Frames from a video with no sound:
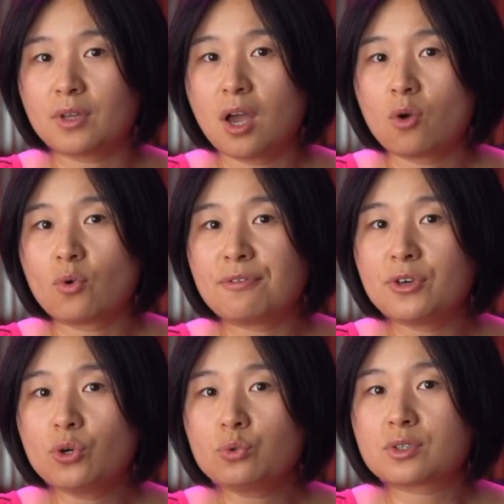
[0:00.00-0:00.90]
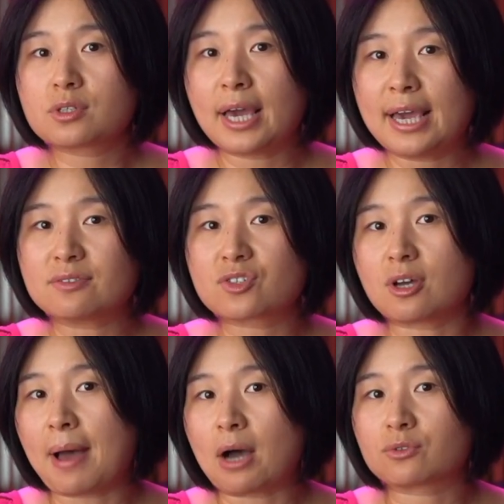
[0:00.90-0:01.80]
revealed hints
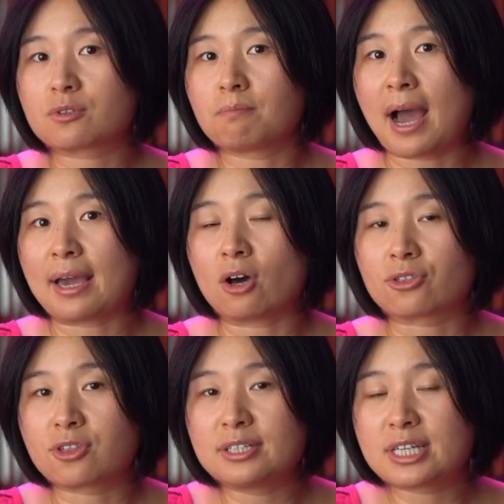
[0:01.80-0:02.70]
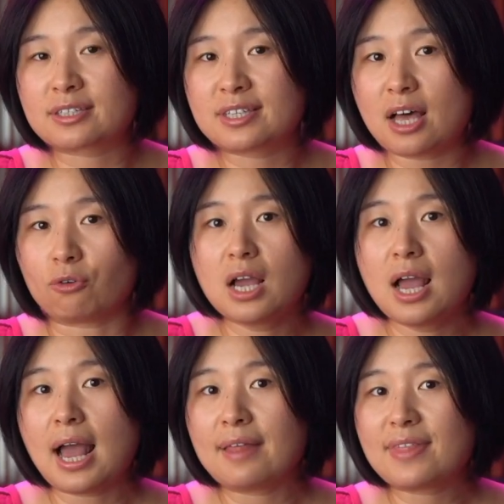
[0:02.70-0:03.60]
about my authentic self.
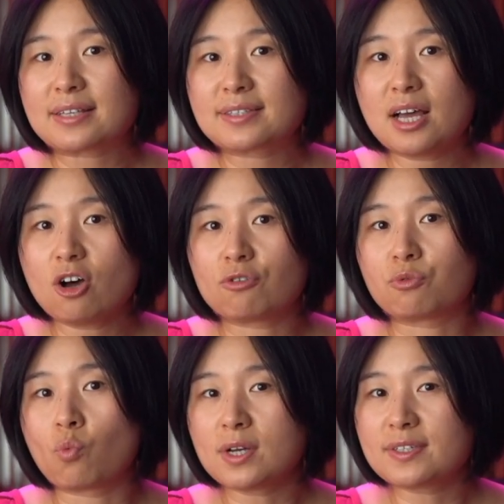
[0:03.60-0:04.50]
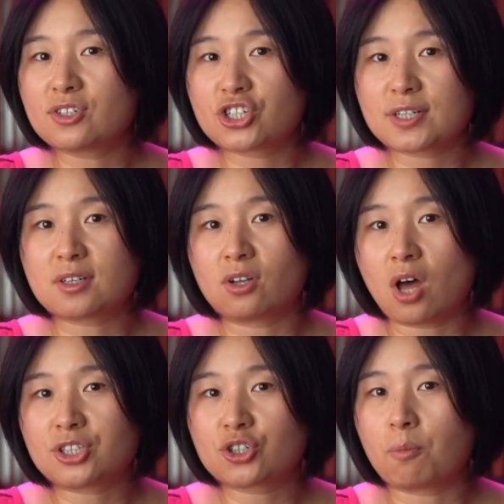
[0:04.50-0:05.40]
And that self wasn't just a
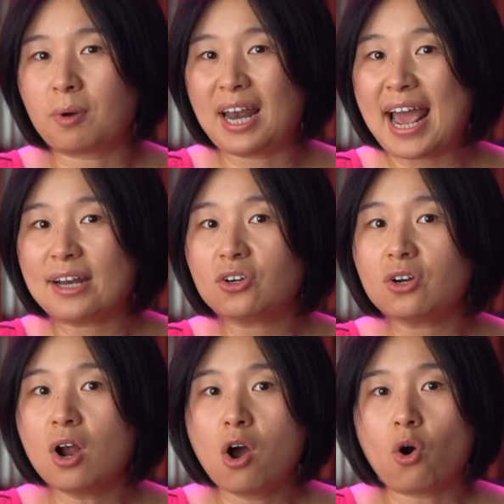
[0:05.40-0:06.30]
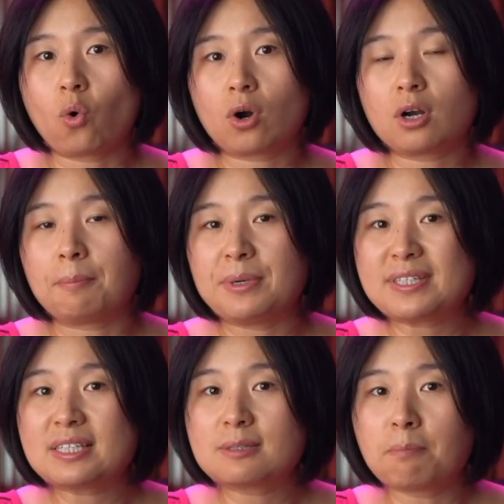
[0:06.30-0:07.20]
logical planner or a
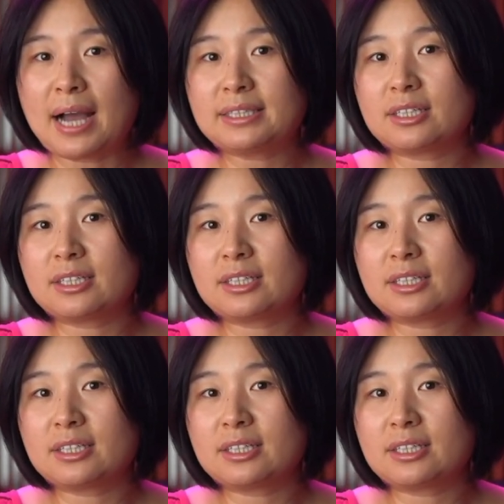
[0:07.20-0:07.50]
business-minded